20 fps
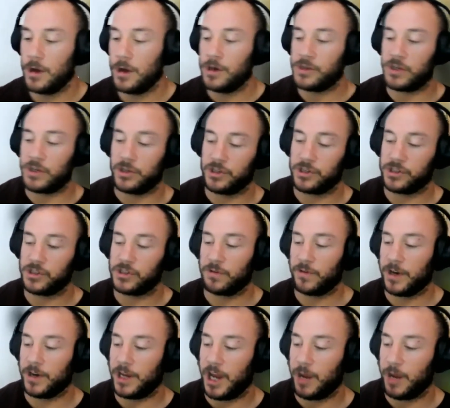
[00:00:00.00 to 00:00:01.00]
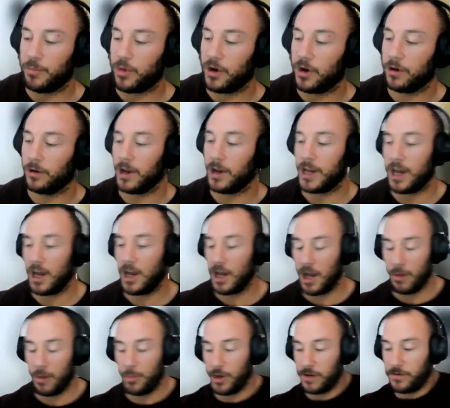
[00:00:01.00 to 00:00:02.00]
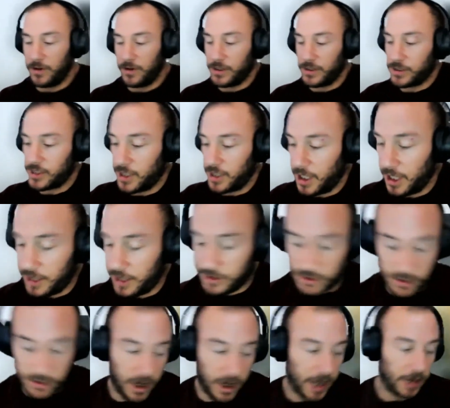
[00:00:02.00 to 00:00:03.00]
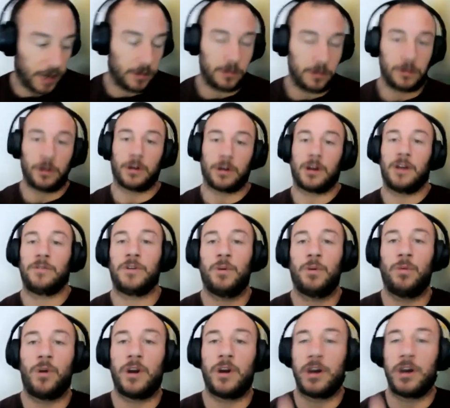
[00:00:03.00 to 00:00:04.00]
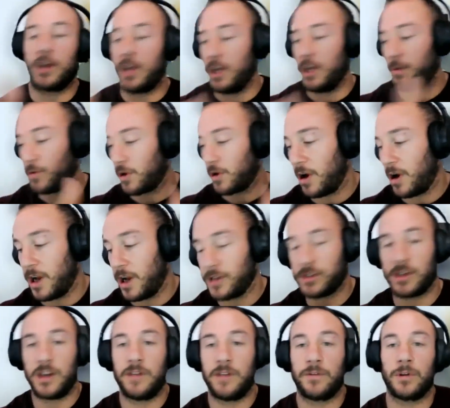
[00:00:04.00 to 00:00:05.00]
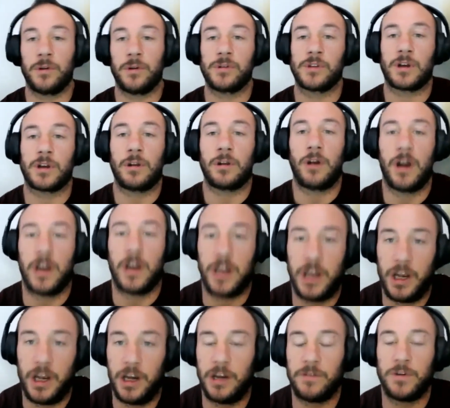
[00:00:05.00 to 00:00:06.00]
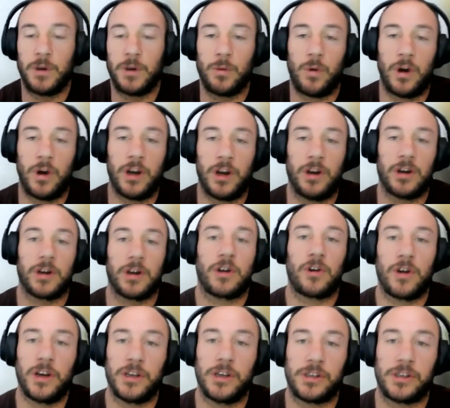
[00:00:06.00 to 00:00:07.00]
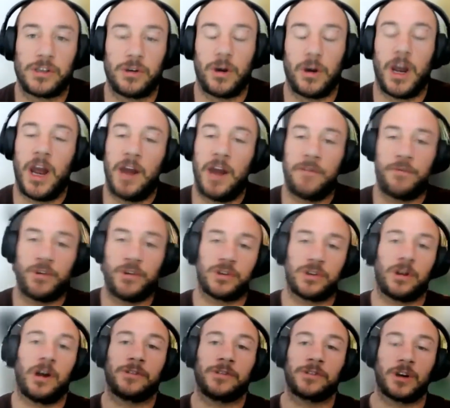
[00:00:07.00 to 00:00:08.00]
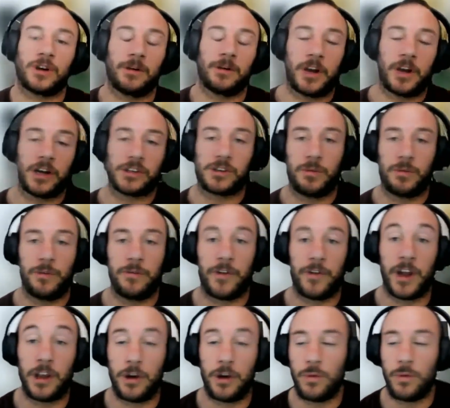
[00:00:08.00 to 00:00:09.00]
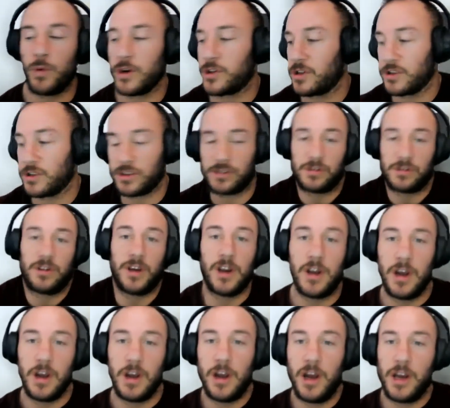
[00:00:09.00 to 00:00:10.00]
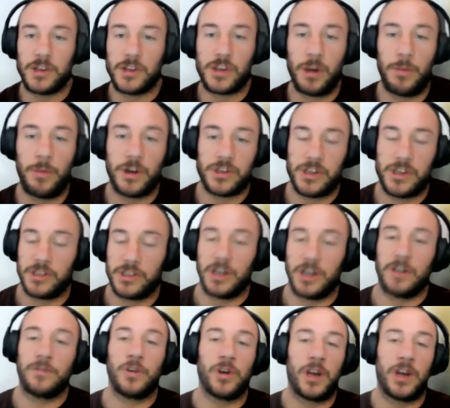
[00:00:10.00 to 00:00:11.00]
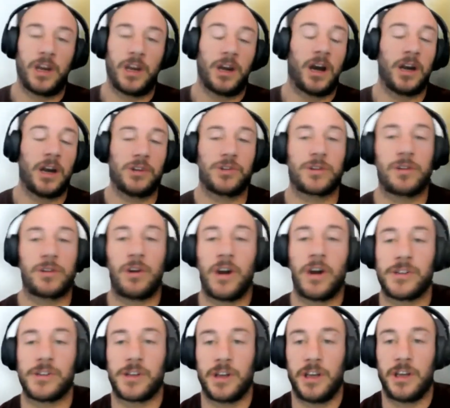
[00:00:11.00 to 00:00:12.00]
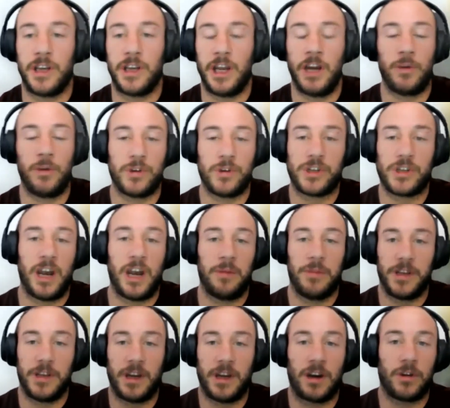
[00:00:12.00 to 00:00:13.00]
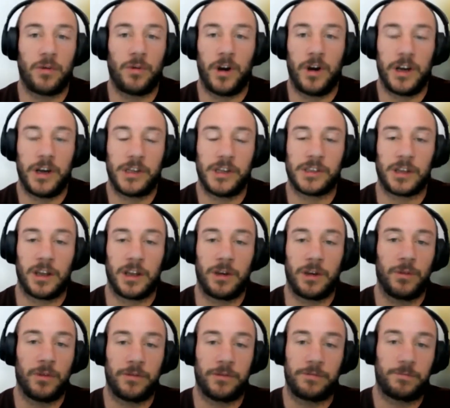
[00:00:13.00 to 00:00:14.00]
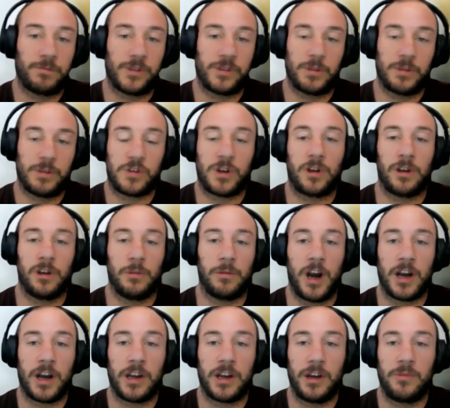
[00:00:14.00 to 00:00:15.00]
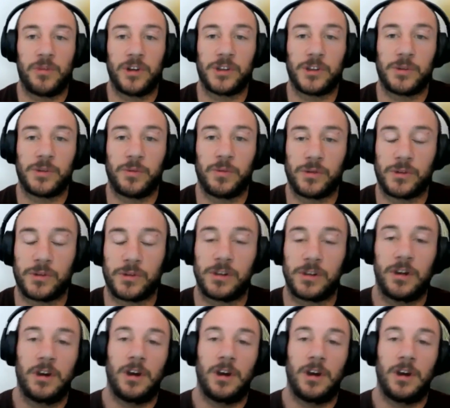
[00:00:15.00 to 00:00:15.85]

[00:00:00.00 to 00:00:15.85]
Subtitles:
So just to recap, bro, like our big things today is like, look, if you want to keep clients and never lose a client again, if you want to increase your average lifetime customer value, which is so much easier. If you get 100 clients in a year, which can be done quite easily with some solid marketing principles,